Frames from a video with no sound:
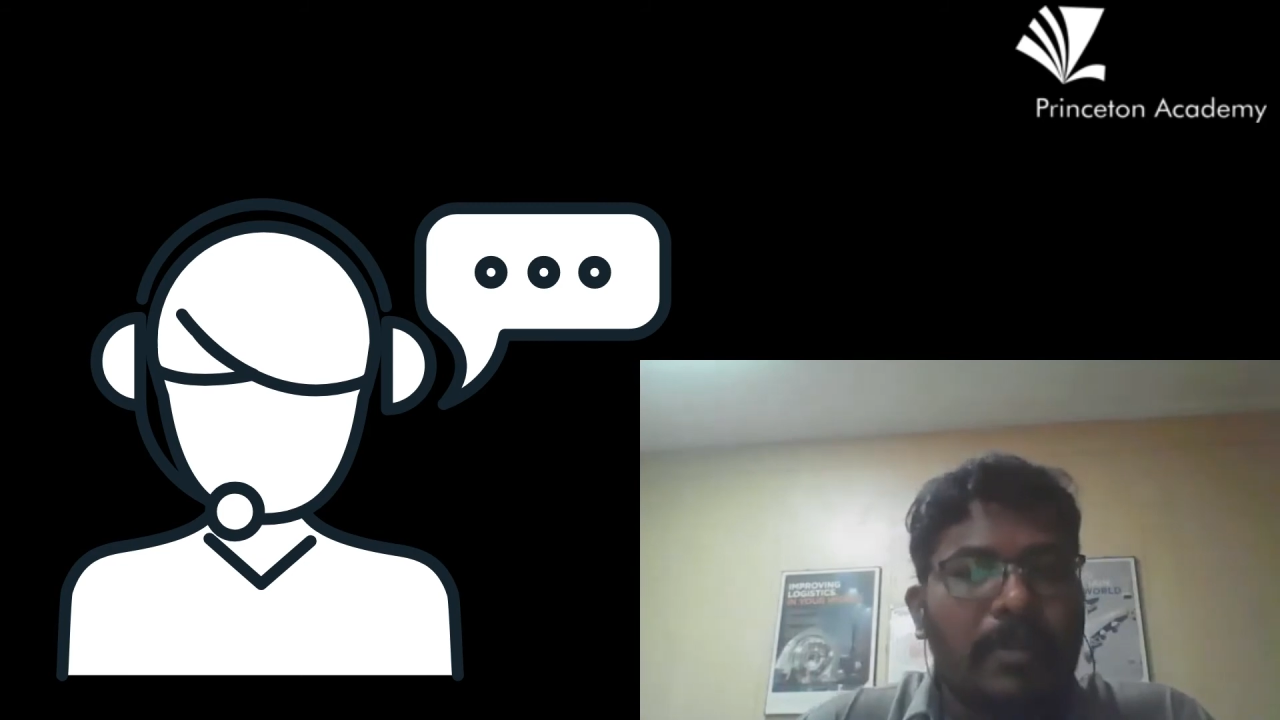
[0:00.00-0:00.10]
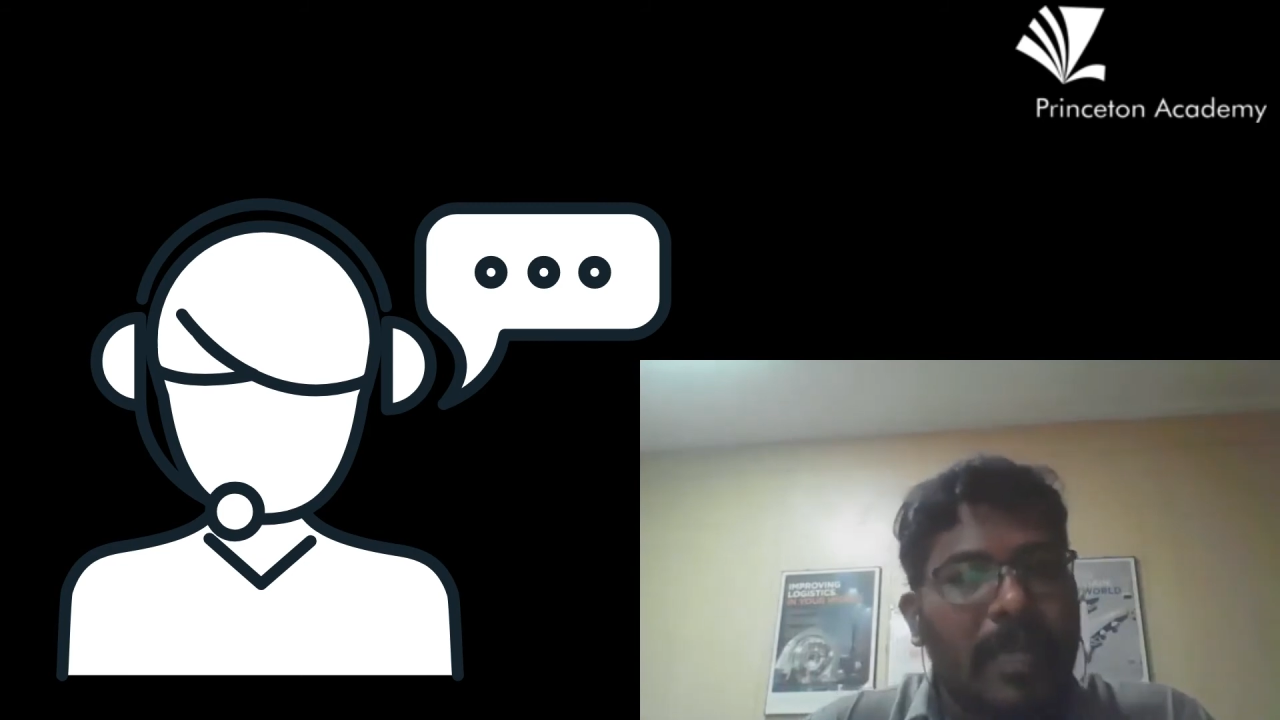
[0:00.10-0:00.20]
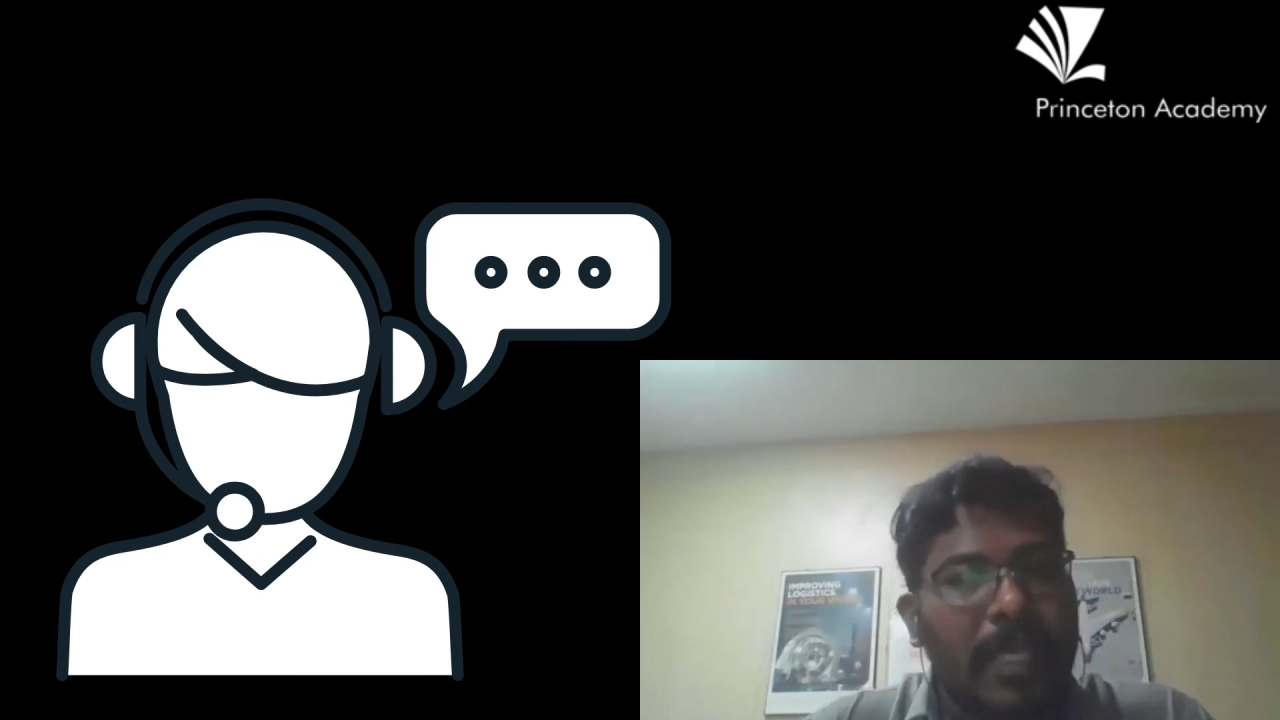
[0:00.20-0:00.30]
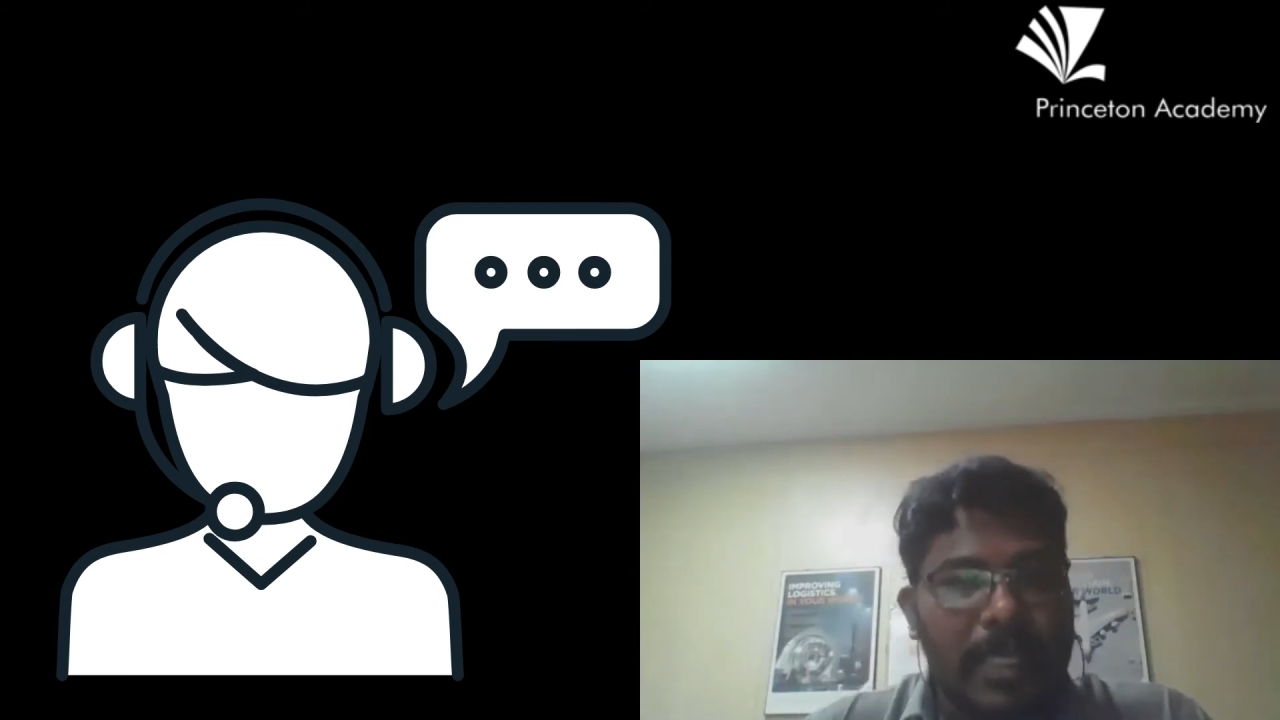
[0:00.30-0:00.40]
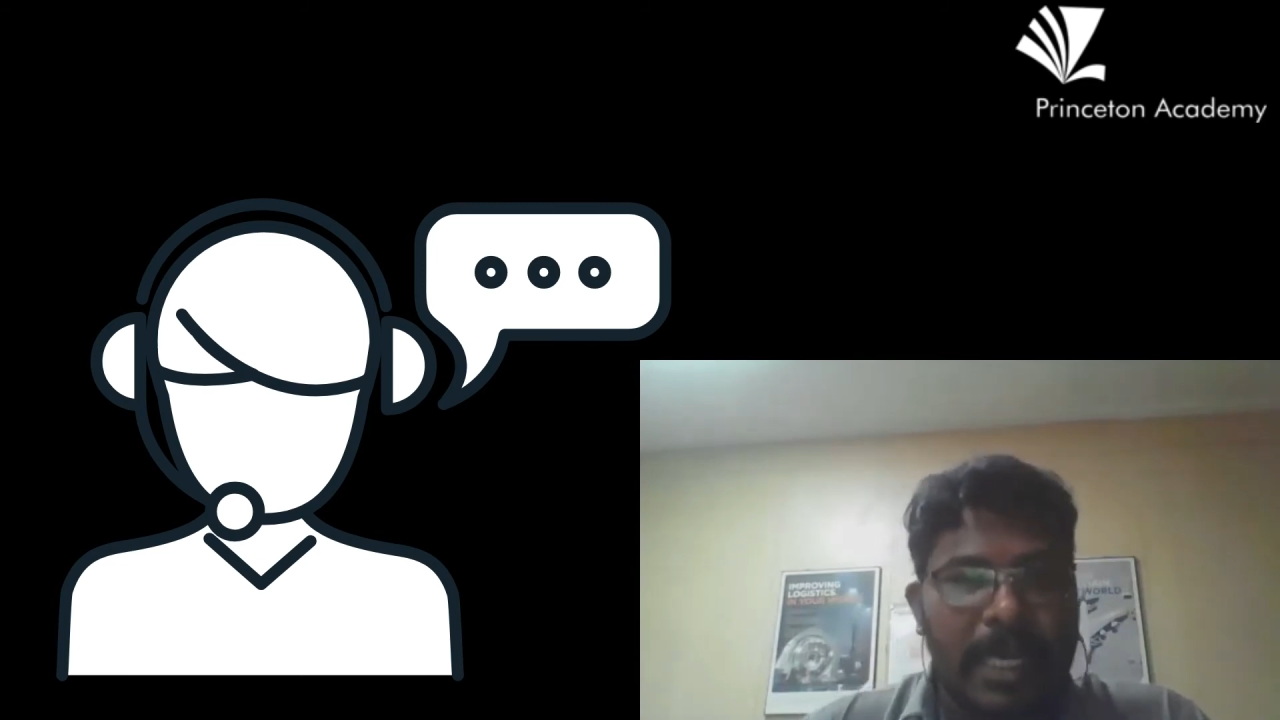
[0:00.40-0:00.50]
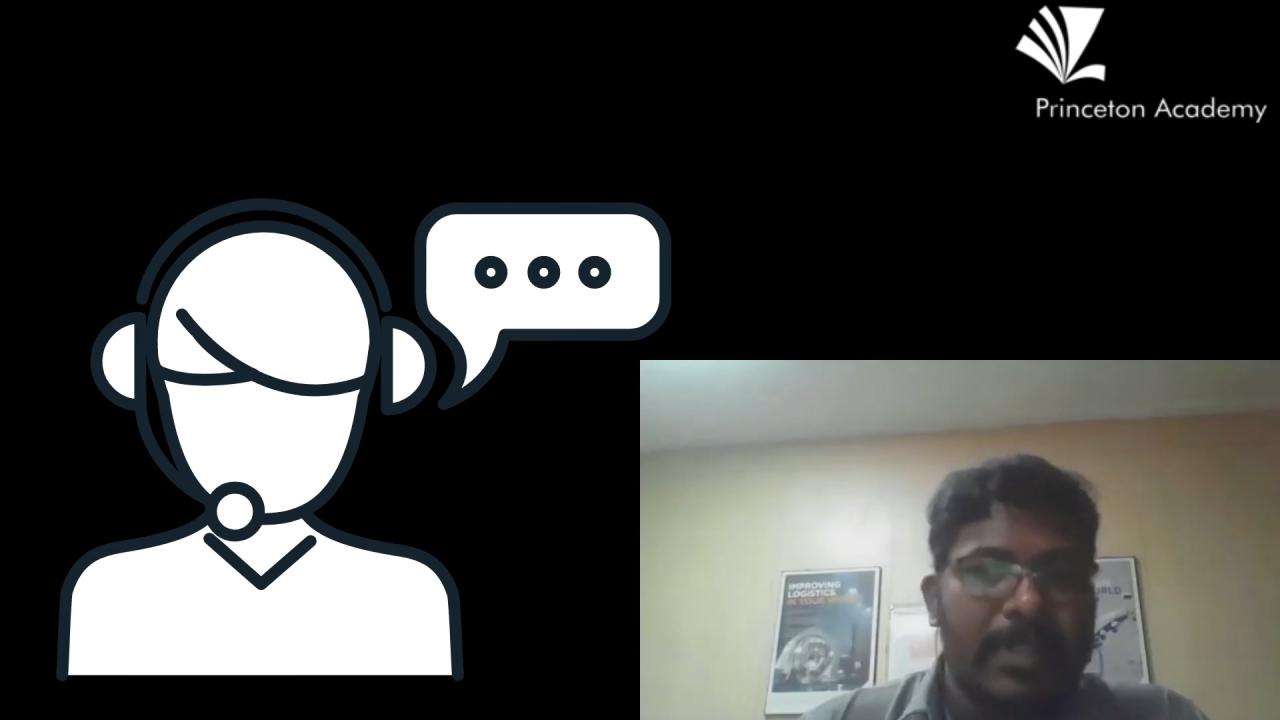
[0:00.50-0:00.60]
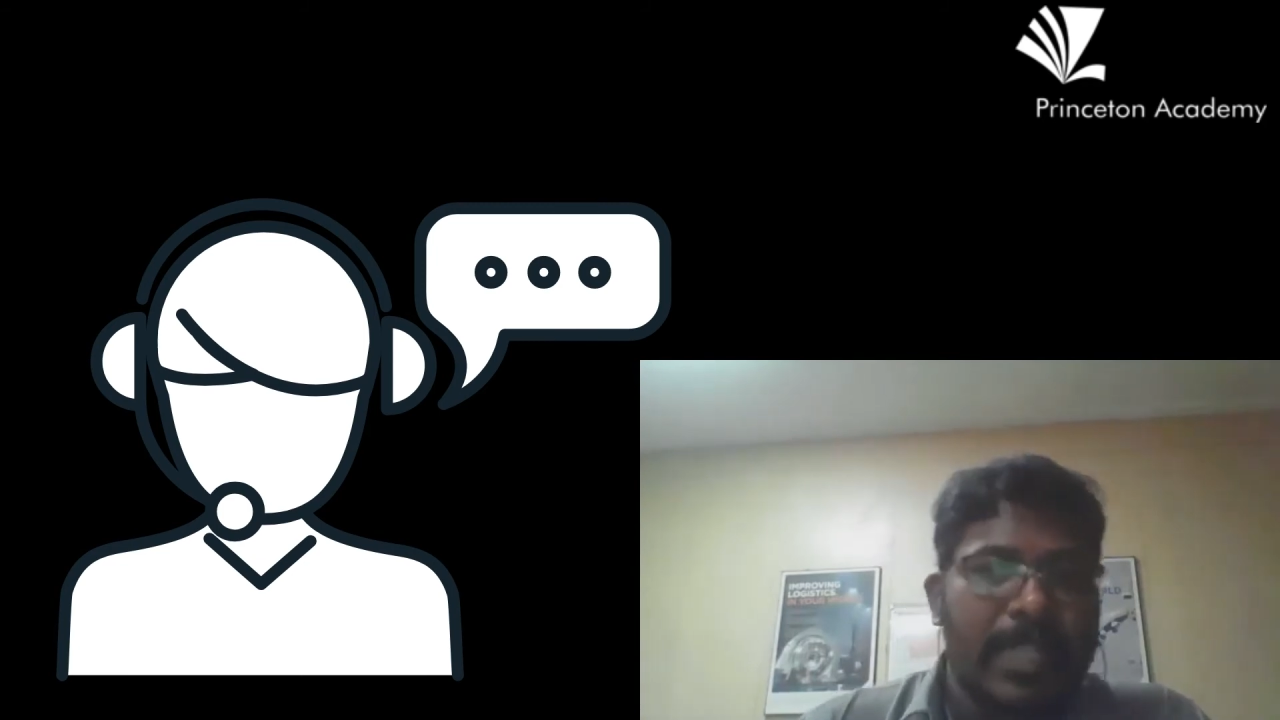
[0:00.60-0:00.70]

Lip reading: we leave